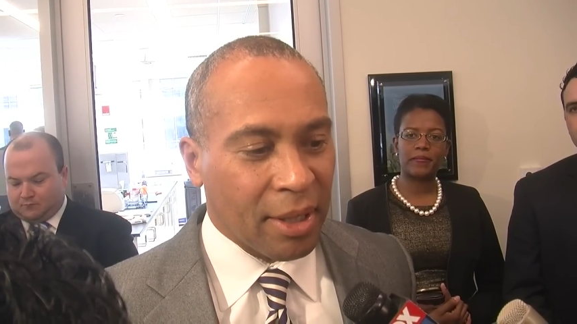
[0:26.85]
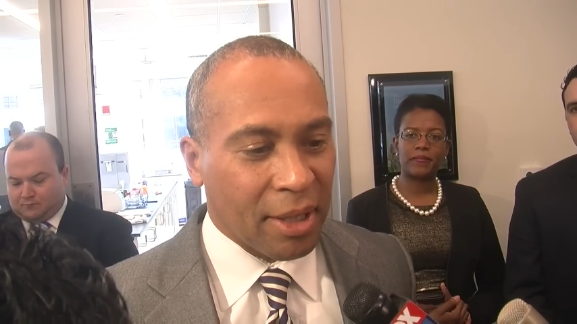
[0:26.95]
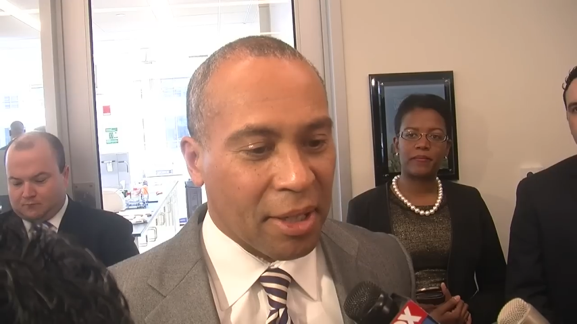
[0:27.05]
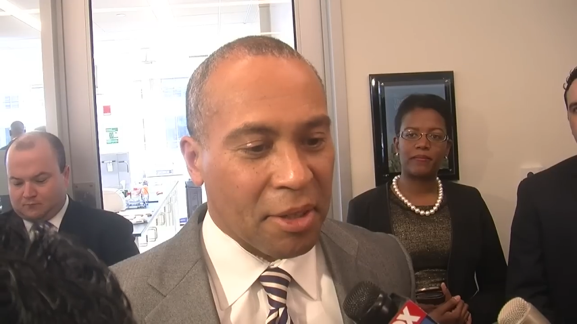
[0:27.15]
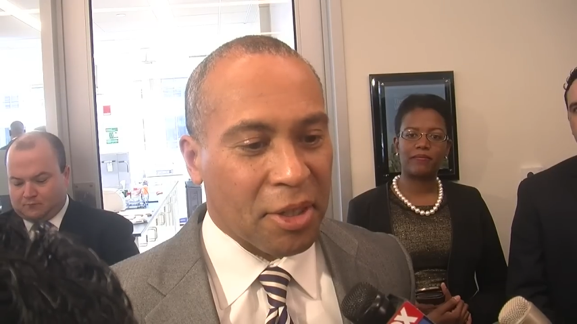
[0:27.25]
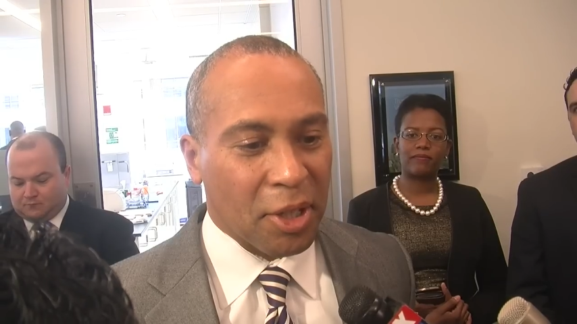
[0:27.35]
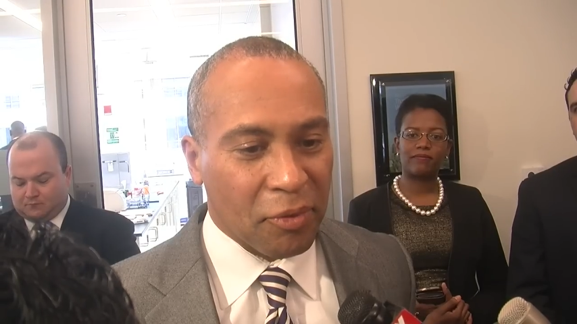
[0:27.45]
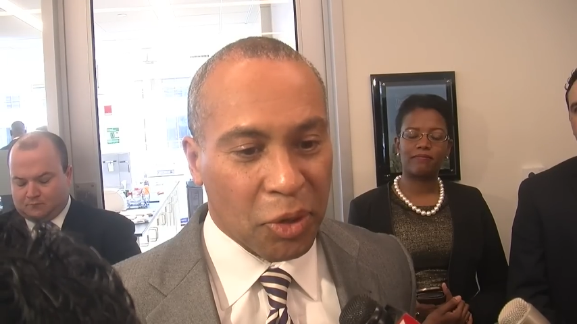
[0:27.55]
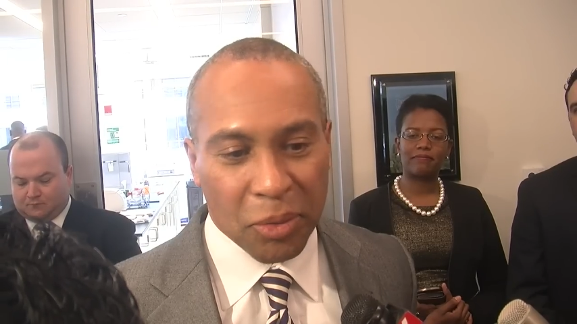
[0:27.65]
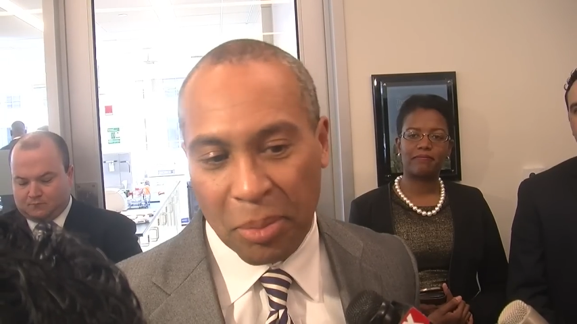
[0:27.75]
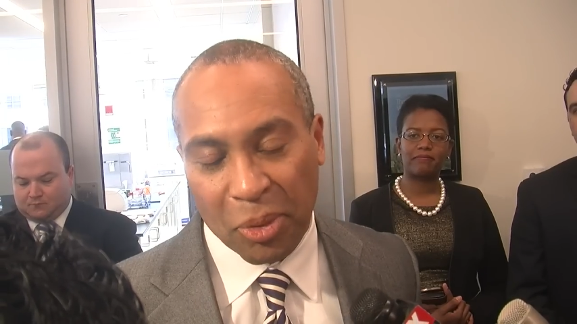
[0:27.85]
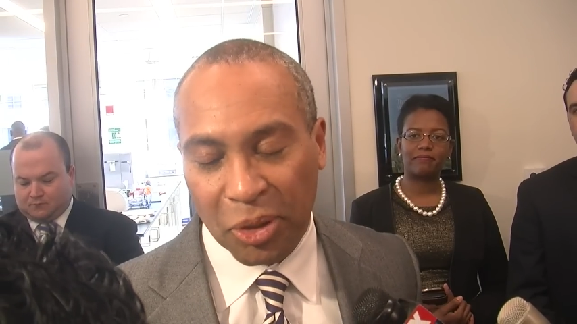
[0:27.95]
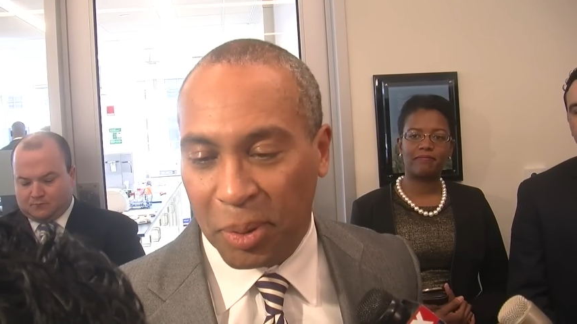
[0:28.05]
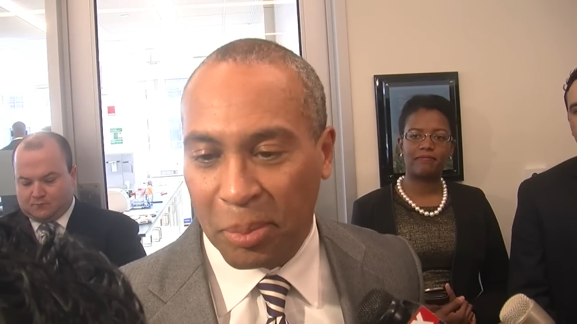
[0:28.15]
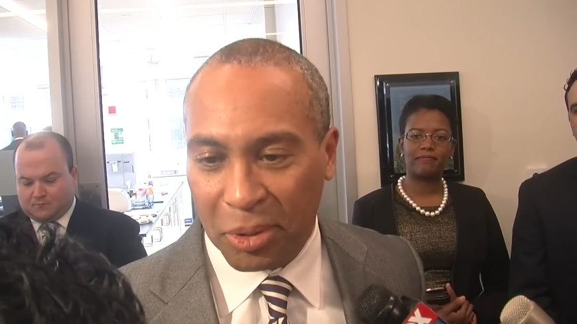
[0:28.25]
Speaker 1: their view and
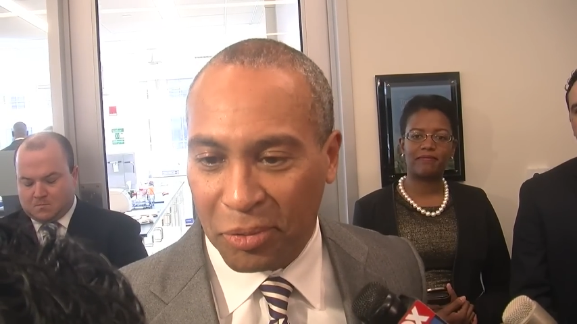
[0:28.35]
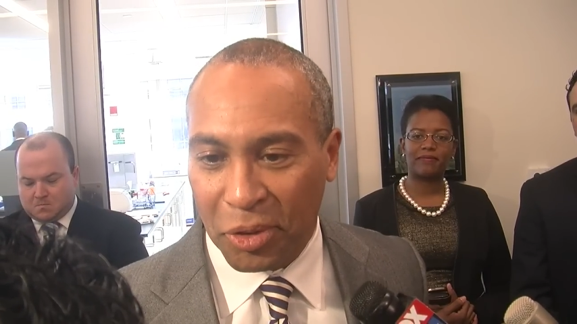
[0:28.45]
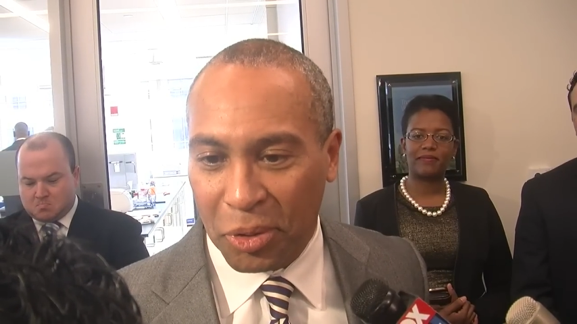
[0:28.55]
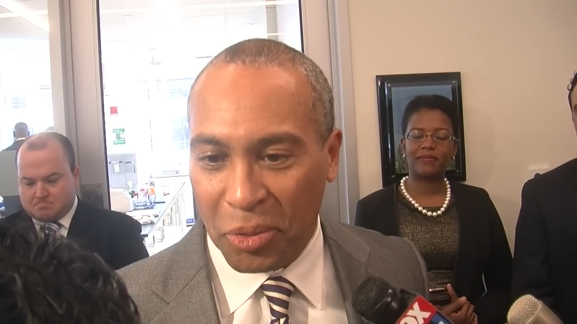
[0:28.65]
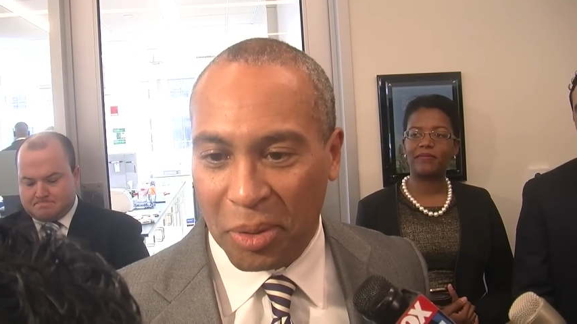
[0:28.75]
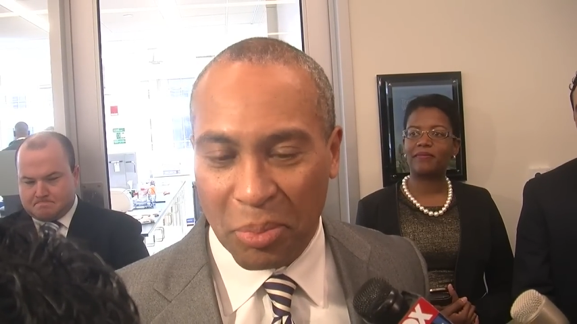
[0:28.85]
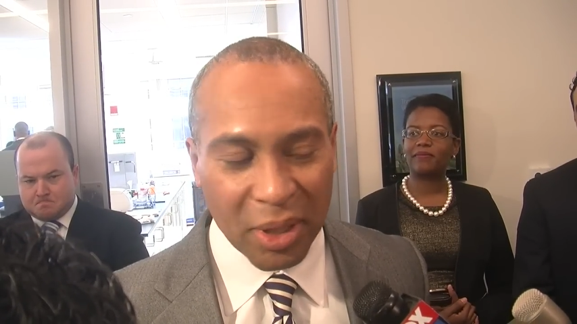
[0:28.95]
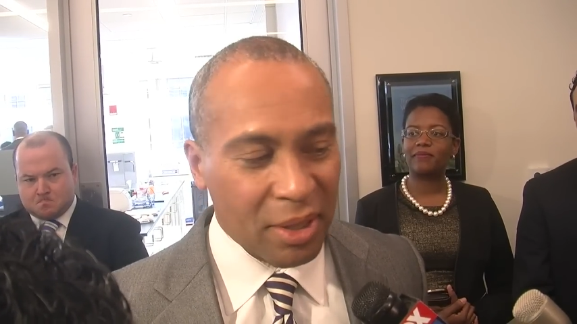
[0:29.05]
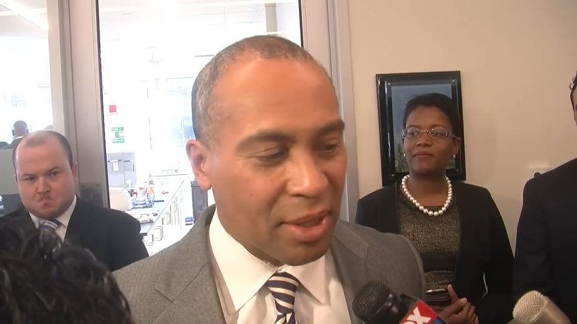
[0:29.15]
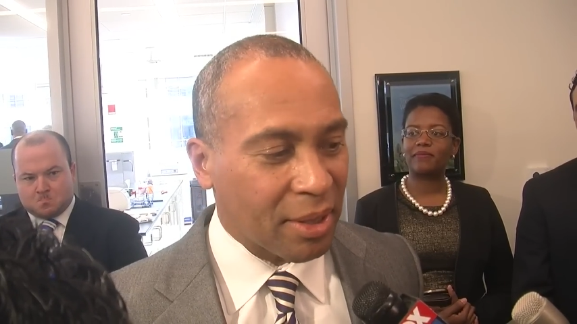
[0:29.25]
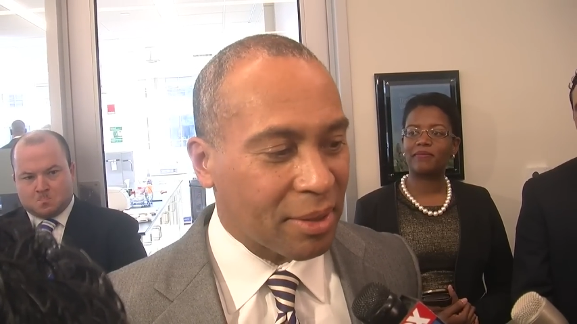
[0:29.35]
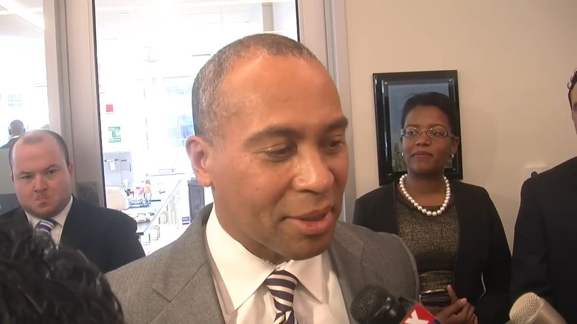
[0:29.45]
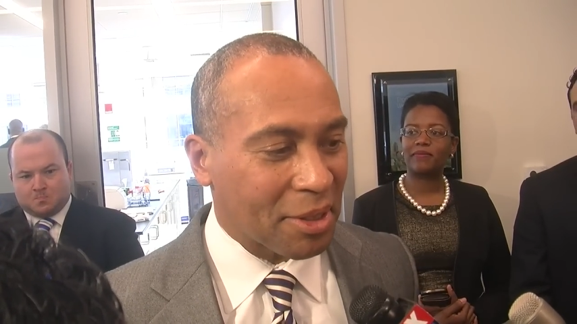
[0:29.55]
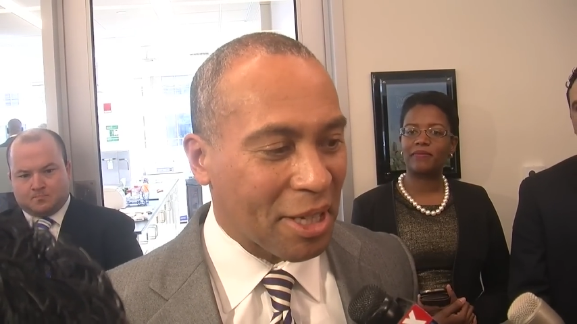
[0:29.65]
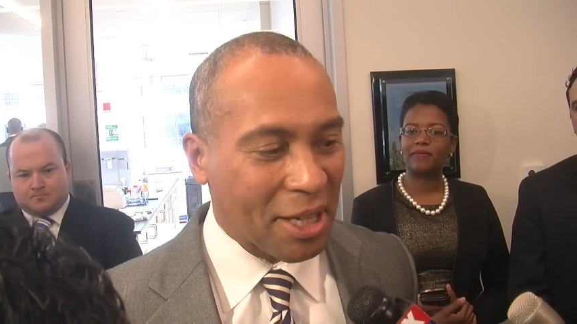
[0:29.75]
most people's view would be
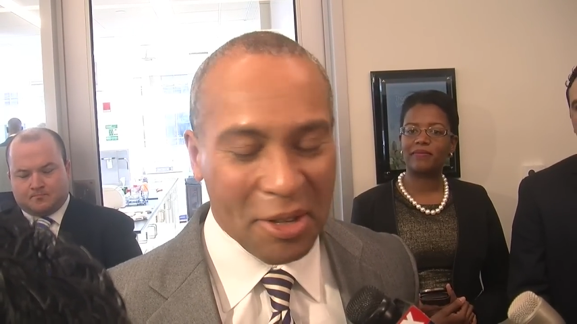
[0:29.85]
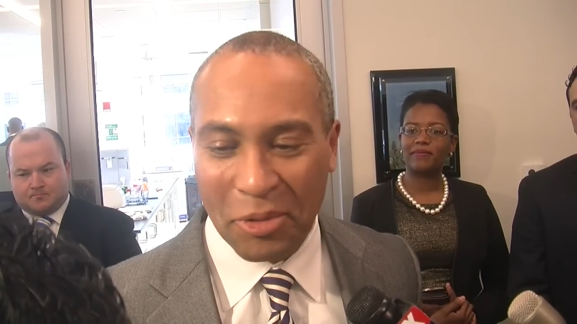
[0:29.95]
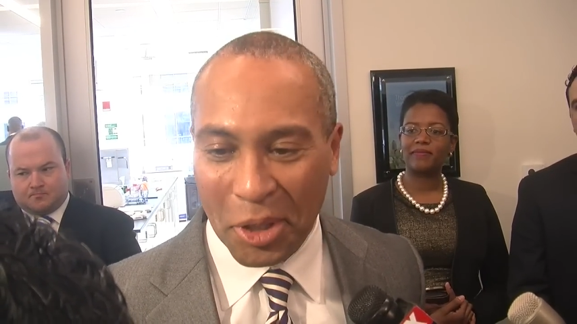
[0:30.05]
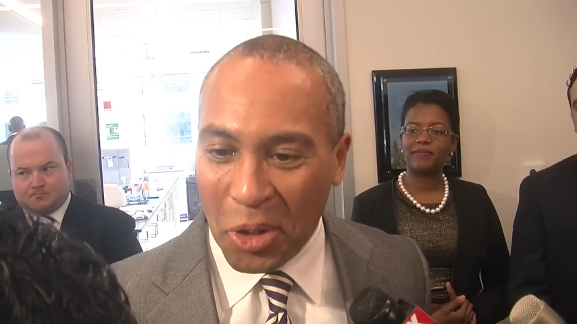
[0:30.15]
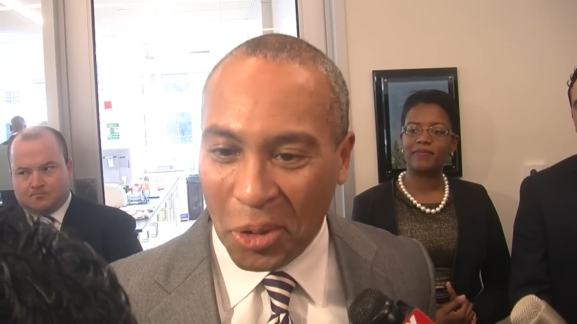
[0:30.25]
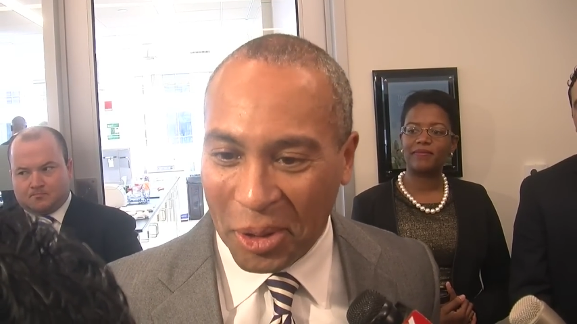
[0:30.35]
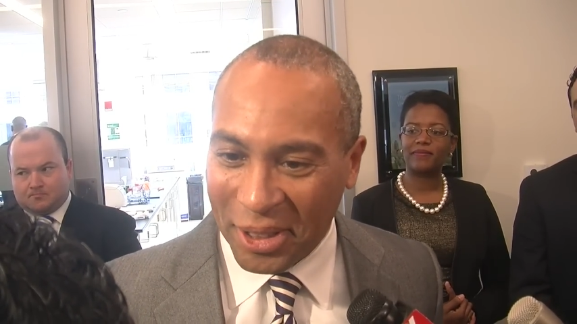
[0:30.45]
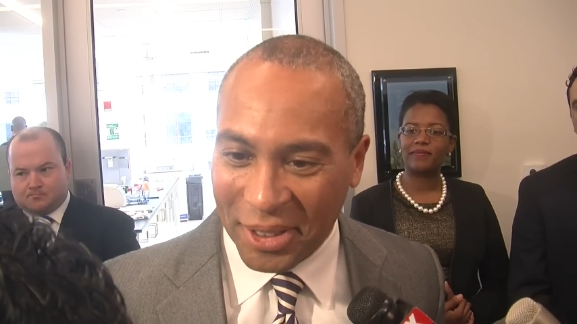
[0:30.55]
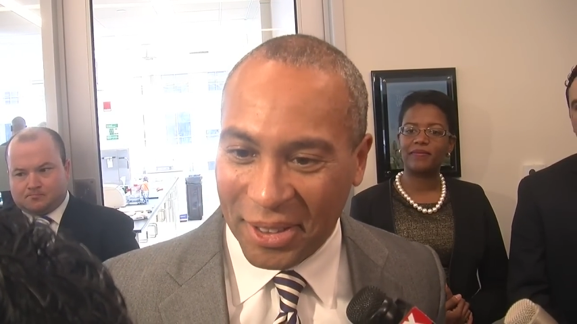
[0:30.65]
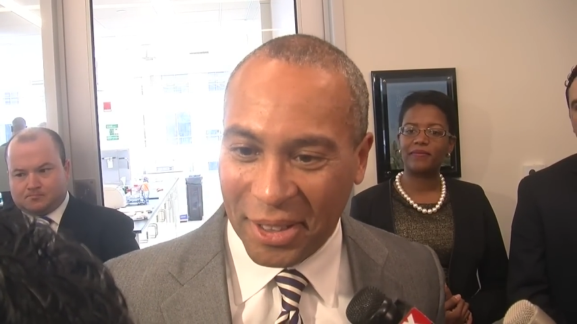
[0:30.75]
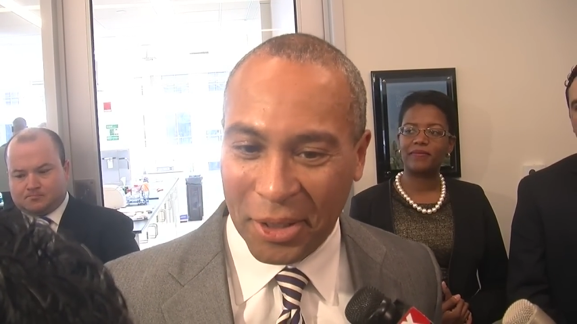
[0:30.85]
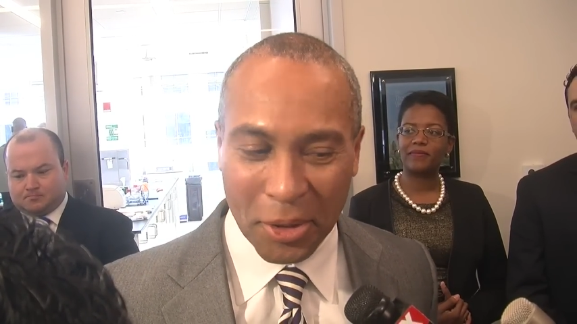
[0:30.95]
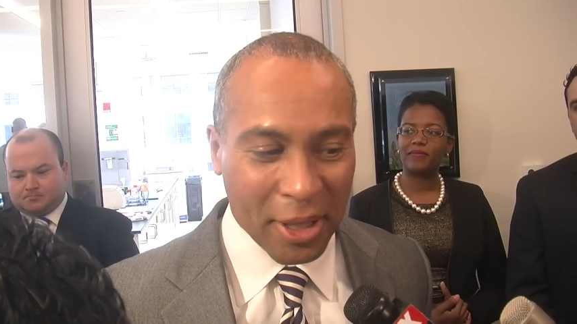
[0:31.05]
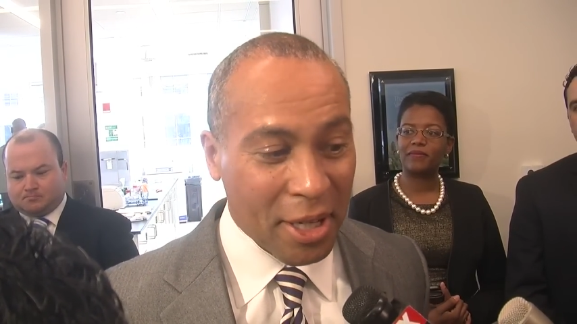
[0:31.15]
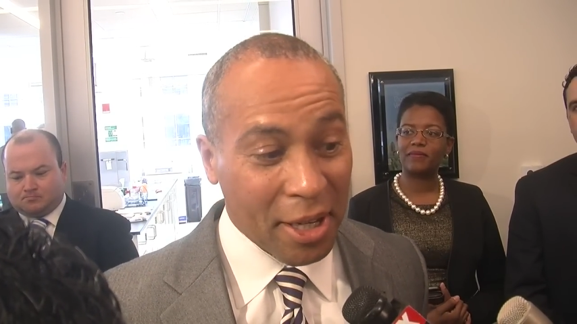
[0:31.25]
that not every CORI
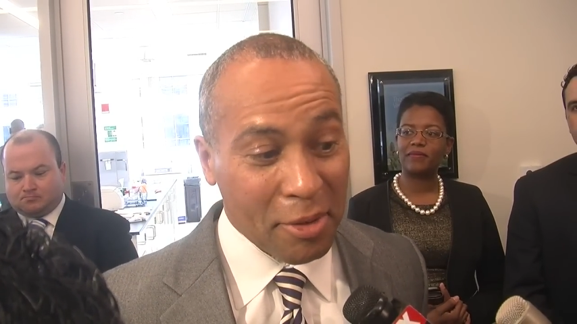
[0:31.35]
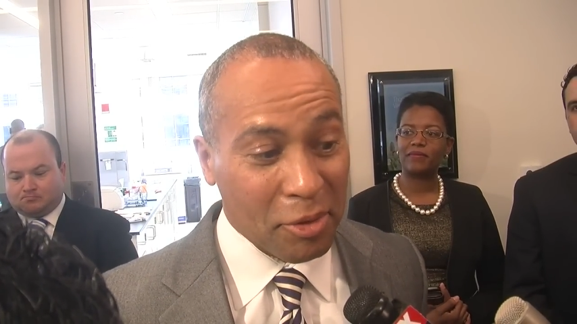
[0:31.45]
or not